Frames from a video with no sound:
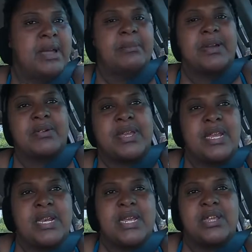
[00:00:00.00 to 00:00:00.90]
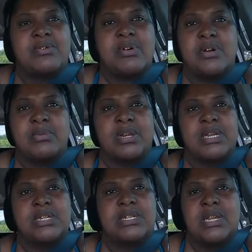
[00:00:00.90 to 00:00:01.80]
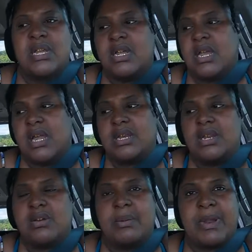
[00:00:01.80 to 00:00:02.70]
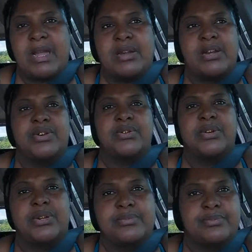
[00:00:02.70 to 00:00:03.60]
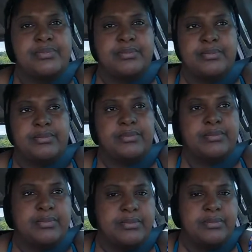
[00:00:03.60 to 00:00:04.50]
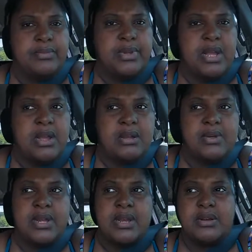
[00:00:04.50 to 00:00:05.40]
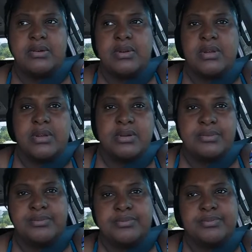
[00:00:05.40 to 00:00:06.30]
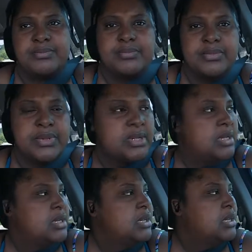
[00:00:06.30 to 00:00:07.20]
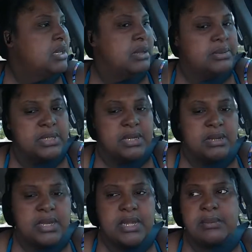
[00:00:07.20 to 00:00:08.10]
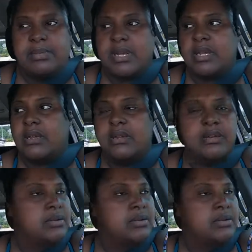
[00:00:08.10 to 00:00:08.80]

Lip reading: not gonna keep lingering you wrong, because no, I'm not gonna do it. I already know. I'm just gonna let it be